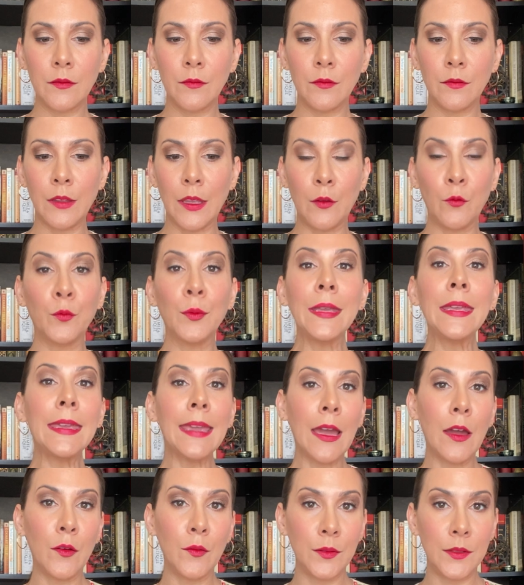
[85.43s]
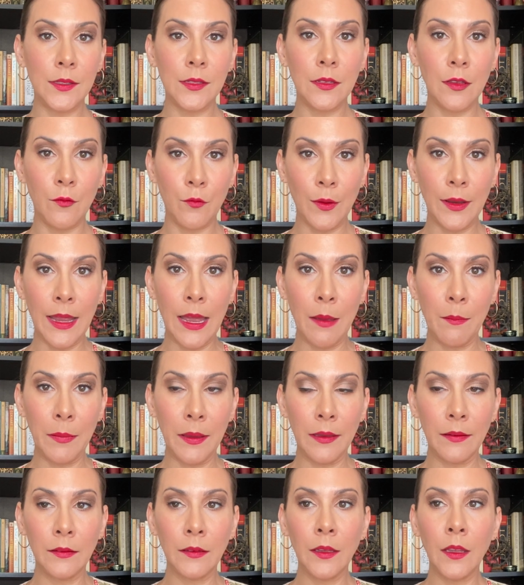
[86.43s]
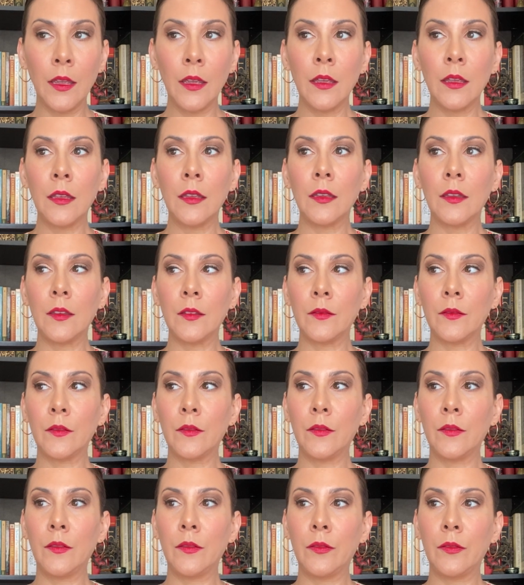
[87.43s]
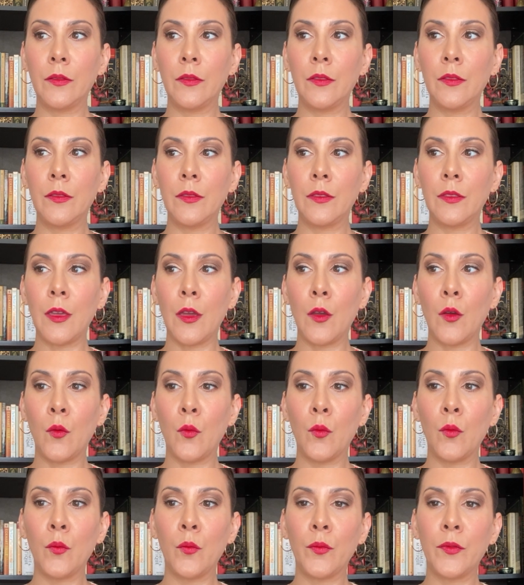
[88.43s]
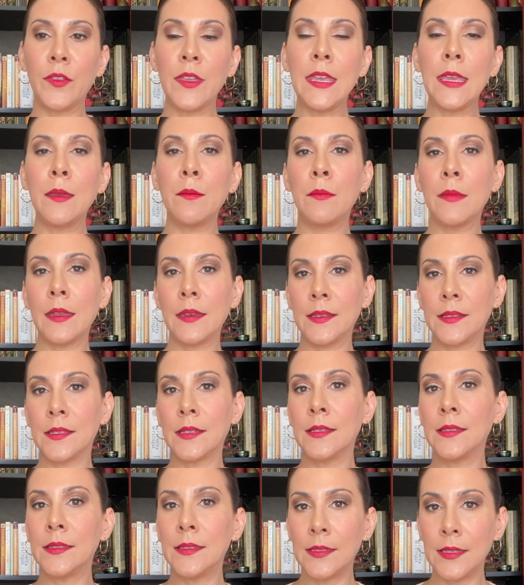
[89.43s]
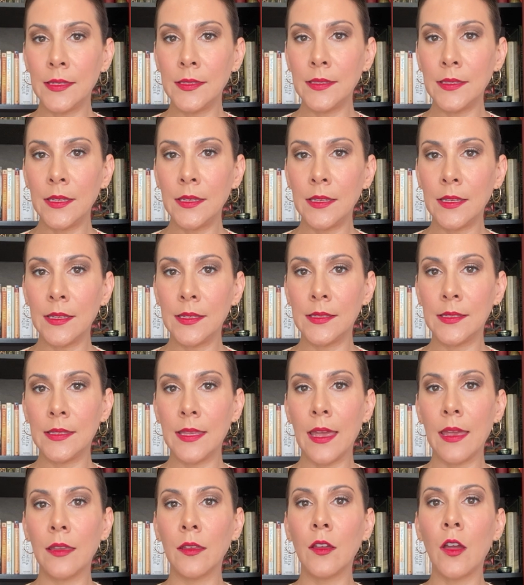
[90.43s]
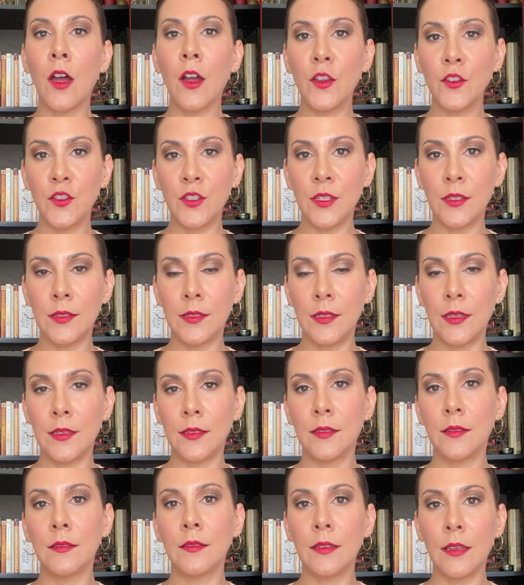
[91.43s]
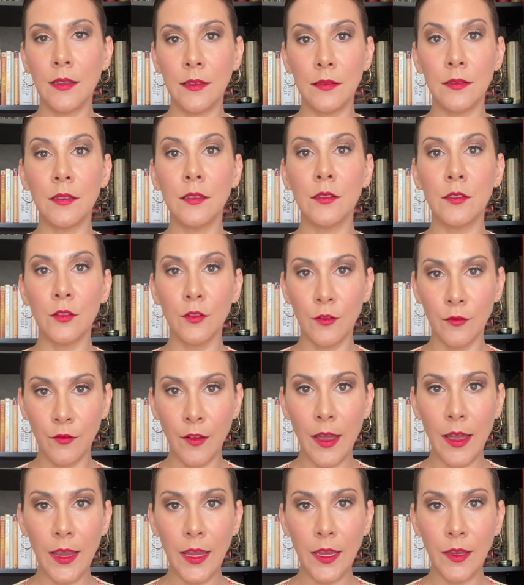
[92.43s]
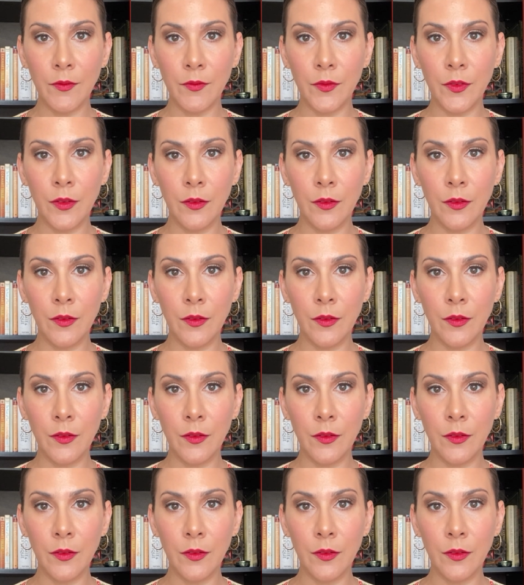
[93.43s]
like recounts of what happened, the theme that is consistent is that consciousness does survive.